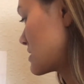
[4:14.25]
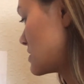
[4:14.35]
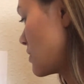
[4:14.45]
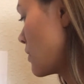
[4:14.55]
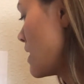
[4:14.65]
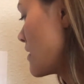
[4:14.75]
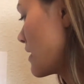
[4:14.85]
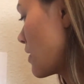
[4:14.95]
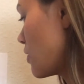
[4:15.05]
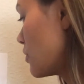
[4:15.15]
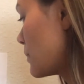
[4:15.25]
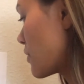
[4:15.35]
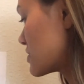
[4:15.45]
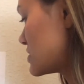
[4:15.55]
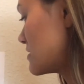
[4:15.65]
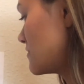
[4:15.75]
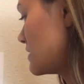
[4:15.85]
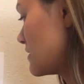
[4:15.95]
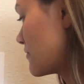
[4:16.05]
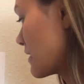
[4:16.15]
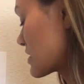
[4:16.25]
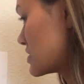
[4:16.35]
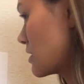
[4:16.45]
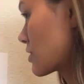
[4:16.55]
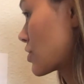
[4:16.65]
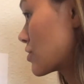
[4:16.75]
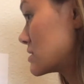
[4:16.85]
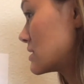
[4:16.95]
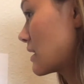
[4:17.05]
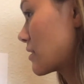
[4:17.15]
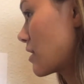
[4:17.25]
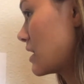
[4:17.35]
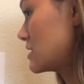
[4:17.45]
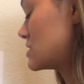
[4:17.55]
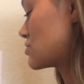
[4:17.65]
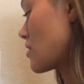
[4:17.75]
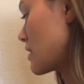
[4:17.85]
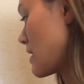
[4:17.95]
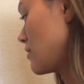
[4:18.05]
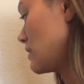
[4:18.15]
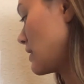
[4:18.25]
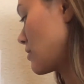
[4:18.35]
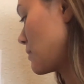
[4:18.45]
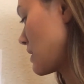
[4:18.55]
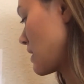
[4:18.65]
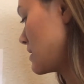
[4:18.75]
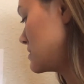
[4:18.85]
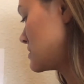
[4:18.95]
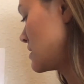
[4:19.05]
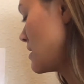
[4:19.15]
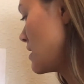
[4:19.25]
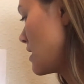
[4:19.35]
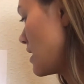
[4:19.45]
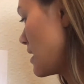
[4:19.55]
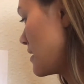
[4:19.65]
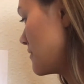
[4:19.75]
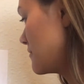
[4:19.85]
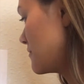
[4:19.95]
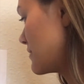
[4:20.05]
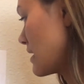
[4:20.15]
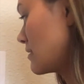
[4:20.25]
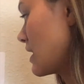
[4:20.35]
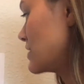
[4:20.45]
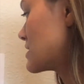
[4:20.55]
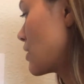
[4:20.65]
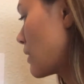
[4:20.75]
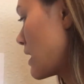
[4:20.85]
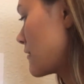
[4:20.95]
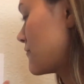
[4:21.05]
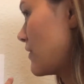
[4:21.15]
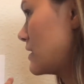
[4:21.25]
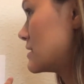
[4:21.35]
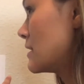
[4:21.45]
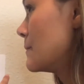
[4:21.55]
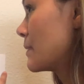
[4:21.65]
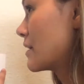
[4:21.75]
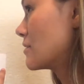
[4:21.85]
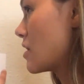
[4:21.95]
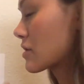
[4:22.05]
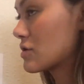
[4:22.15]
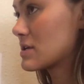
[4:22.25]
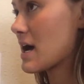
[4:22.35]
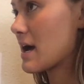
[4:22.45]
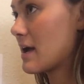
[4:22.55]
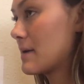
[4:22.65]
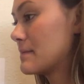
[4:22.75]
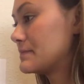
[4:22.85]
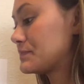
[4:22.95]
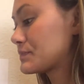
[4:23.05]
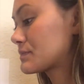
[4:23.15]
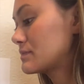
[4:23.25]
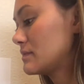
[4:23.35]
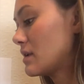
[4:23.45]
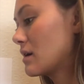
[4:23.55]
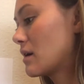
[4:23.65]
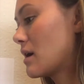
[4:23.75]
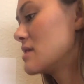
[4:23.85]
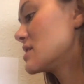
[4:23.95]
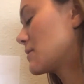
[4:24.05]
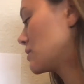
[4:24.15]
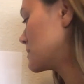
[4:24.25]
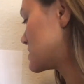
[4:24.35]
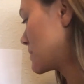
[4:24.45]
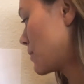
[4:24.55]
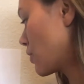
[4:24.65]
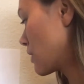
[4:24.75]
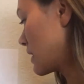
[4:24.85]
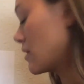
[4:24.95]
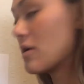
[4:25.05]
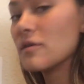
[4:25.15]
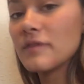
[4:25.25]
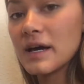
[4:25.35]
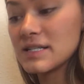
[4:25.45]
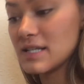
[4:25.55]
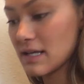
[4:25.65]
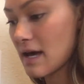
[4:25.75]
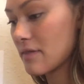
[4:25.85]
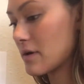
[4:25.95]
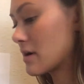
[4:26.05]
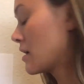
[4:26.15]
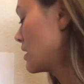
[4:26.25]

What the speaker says: So that whole portion of knee flexion occurs later and is drawn out later because of that late toe off and longer time on double limb support and all of that together.